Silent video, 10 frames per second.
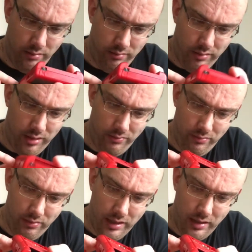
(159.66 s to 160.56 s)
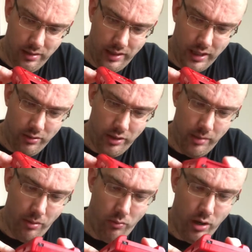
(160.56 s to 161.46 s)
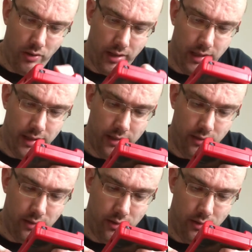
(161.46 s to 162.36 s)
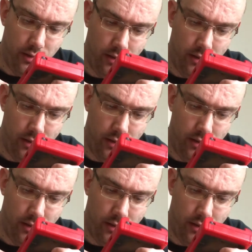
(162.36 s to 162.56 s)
doesn't really look like corroded, but one of the connectors,